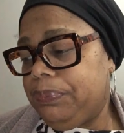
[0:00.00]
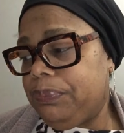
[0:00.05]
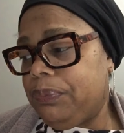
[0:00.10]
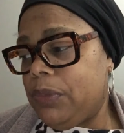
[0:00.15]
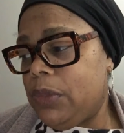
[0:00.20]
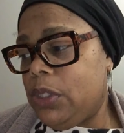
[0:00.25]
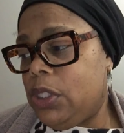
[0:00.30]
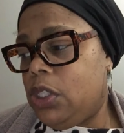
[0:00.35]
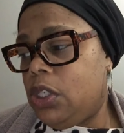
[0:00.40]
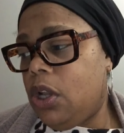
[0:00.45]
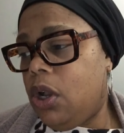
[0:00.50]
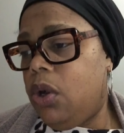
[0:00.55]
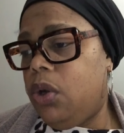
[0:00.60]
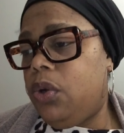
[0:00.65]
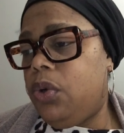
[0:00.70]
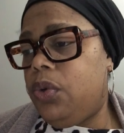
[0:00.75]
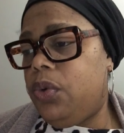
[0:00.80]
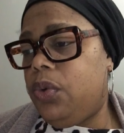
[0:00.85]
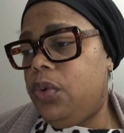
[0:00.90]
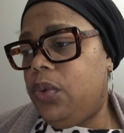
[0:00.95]

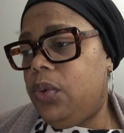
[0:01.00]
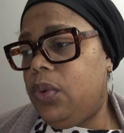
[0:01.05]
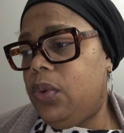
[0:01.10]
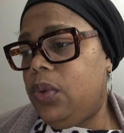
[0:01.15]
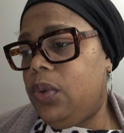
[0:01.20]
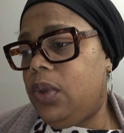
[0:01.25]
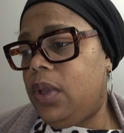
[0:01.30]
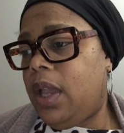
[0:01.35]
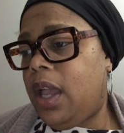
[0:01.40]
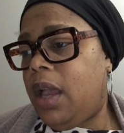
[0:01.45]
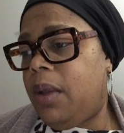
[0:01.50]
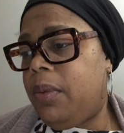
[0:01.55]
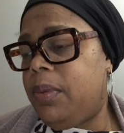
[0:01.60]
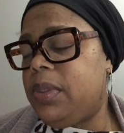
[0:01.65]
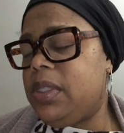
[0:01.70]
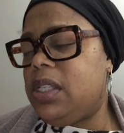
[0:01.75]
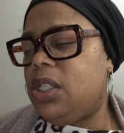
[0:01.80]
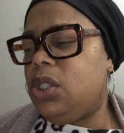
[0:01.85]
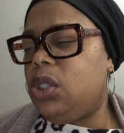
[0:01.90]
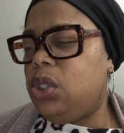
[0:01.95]
So I
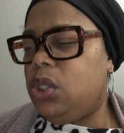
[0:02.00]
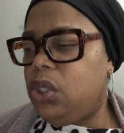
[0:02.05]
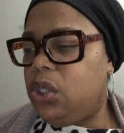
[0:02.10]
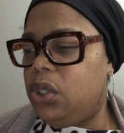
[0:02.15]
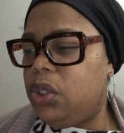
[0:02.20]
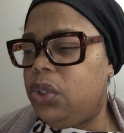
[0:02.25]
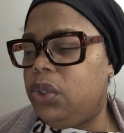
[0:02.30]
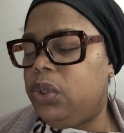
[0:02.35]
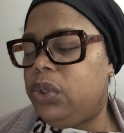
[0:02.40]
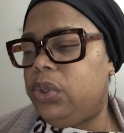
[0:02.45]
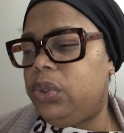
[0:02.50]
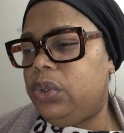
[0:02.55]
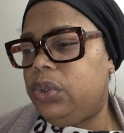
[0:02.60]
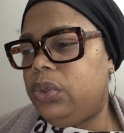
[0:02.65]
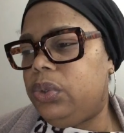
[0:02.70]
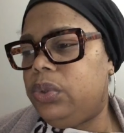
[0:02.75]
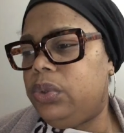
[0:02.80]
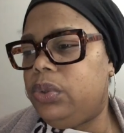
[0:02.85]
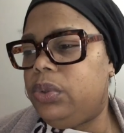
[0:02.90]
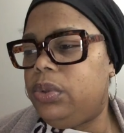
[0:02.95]
was a
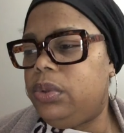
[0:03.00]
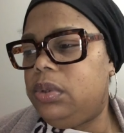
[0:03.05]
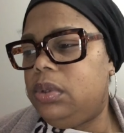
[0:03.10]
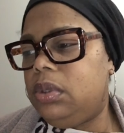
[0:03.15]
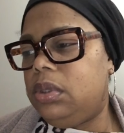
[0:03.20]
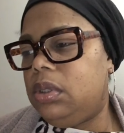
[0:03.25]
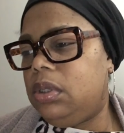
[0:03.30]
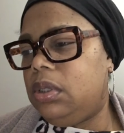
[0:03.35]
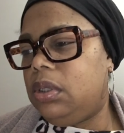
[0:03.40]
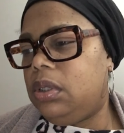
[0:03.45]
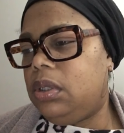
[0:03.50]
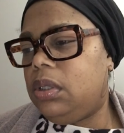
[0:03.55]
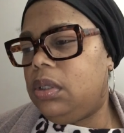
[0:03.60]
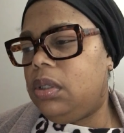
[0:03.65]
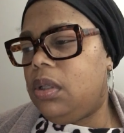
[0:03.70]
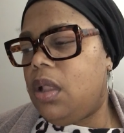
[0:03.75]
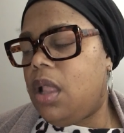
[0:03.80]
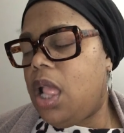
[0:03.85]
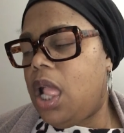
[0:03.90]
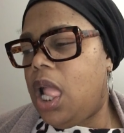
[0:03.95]
little,
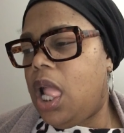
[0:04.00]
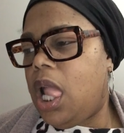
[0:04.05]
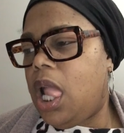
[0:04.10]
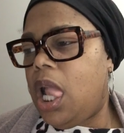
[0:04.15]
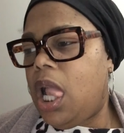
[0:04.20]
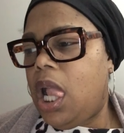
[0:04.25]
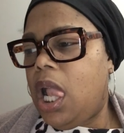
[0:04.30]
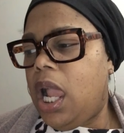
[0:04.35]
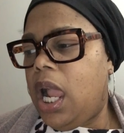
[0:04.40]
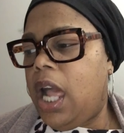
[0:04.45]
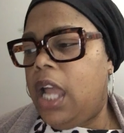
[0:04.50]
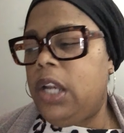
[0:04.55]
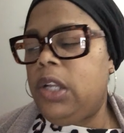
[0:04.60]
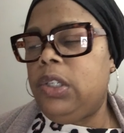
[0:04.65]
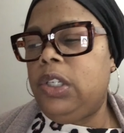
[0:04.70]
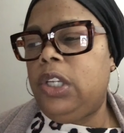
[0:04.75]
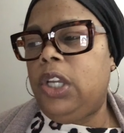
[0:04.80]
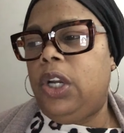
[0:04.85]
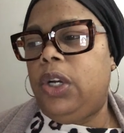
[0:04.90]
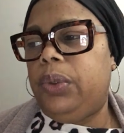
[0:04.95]
I
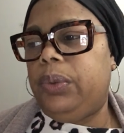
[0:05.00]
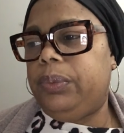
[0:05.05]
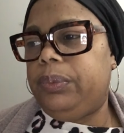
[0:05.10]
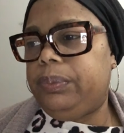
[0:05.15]
don't know.